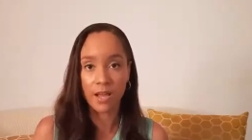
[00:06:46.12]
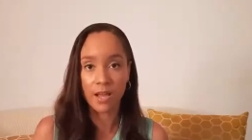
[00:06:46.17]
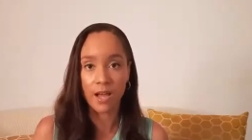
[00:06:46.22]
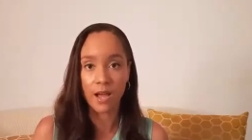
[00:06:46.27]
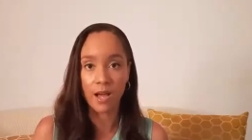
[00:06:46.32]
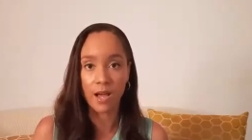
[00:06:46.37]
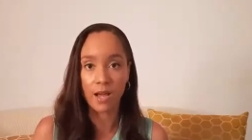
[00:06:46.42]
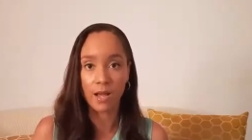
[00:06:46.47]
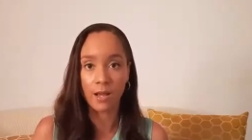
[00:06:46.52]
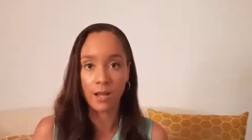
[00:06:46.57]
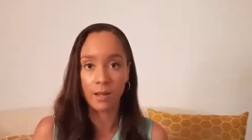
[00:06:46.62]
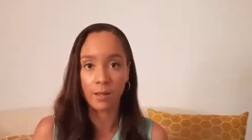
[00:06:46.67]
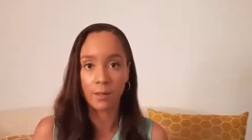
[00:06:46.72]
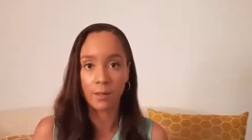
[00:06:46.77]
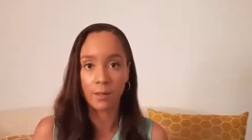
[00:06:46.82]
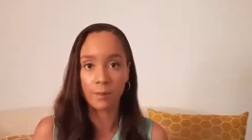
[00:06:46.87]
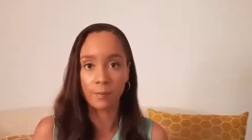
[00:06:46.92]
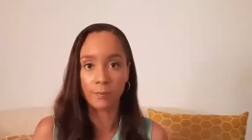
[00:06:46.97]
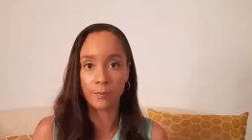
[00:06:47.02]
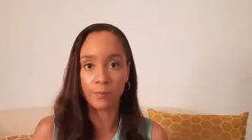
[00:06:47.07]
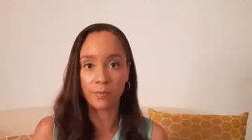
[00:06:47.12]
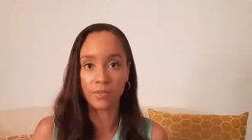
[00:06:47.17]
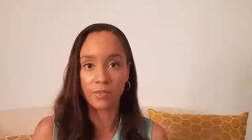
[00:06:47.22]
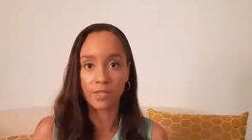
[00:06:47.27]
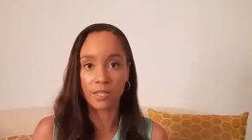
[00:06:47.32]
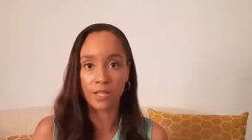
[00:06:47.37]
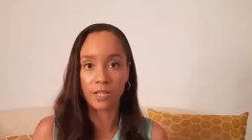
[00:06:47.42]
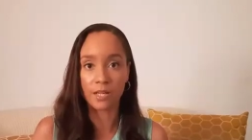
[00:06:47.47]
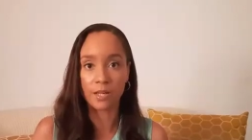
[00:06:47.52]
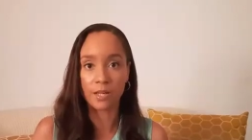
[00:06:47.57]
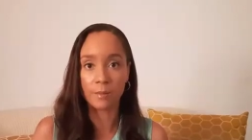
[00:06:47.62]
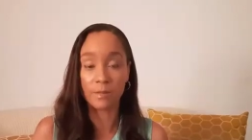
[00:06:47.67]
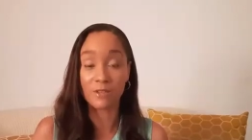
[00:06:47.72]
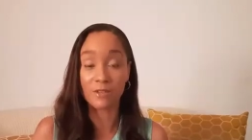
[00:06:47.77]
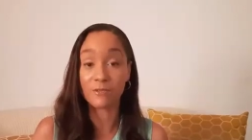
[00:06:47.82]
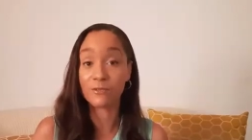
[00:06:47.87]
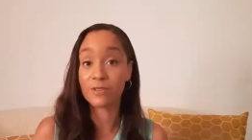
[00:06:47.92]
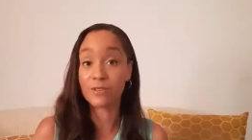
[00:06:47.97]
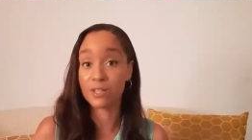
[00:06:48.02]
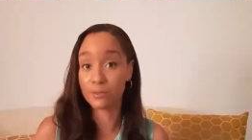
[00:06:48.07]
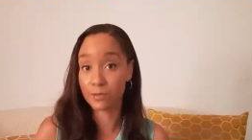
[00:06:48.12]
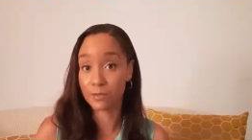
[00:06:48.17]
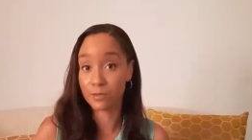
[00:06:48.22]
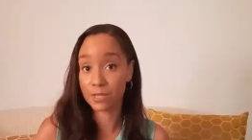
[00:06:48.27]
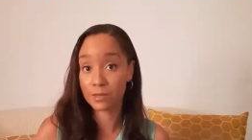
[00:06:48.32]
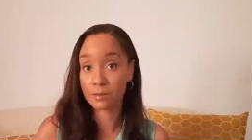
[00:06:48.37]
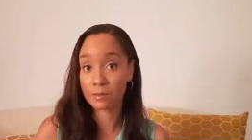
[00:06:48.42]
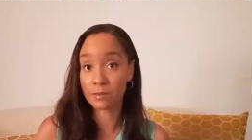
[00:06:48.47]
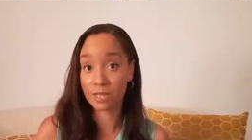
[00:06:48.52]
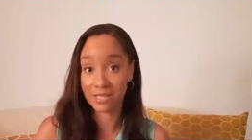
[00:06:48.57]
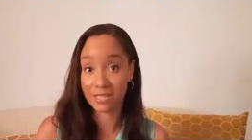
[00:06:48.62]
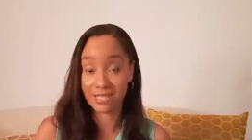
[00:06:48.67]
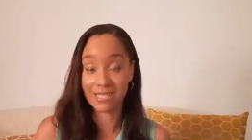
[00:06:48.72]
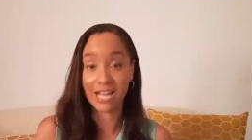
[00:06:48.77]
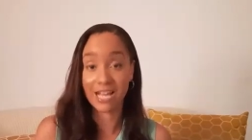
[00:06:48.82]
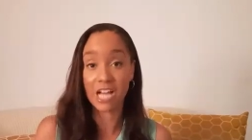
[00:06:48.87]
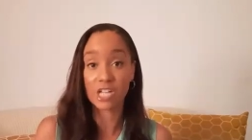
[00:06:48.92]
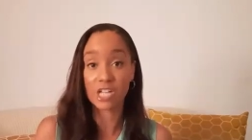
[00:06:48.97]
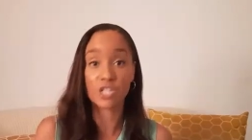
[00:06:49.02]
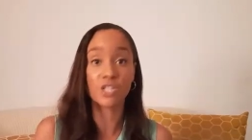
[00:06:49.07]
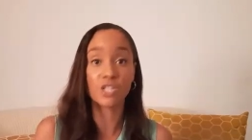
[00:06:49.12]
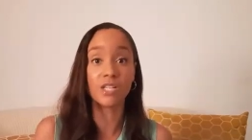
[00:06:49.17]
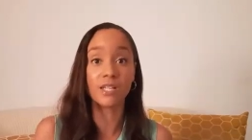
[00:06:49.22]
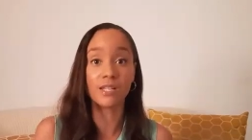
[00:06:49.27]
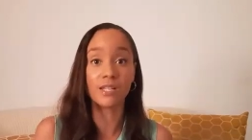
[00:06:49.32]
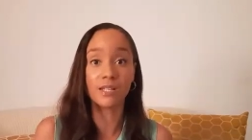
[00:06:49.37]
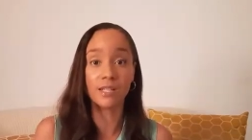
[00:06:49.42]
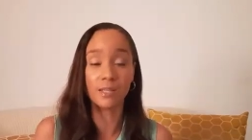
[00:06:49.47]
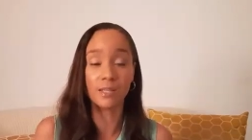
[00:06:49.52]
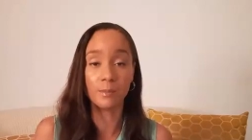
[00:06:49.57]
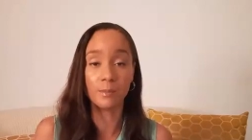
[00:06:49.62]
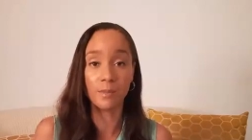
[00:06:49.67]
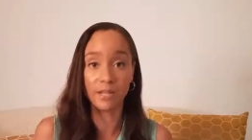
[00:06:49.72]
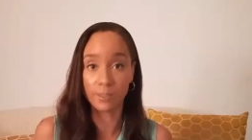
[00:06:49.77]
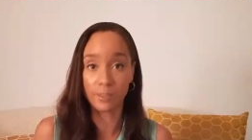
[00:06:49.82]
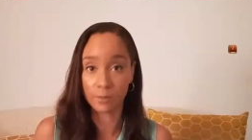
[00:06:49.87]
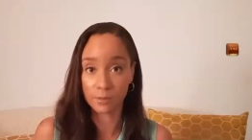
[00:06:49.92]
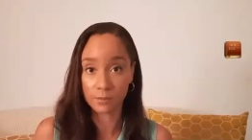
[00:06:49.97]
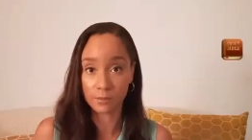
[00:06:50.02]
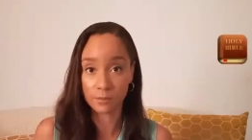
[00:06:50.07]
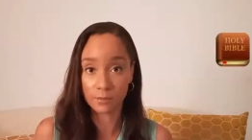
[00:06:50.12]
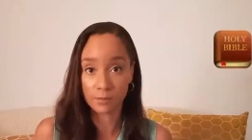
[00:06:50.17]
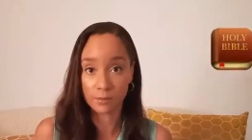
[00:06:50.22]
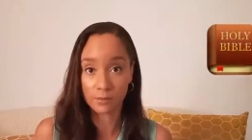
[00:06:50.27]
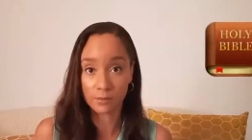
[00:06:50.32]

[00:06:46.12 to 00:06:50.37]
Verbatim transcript: Um, my favorite book is actually the Bible.